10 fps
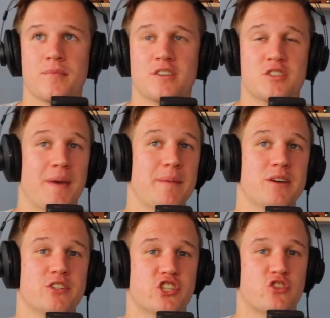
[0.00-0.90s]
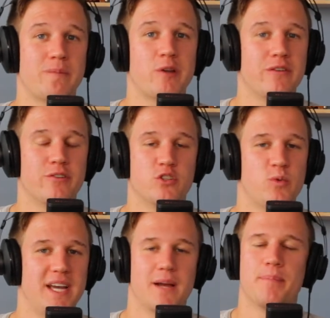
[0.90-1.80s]
So maybe I just tripped over a
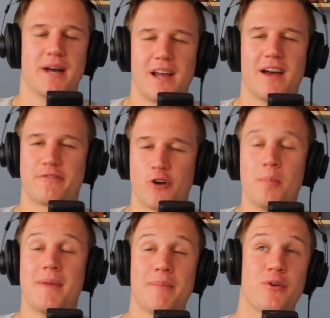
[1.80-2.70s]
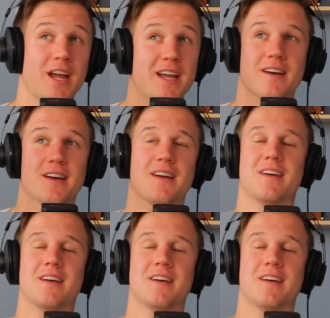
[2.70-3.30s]
twig. But from memory,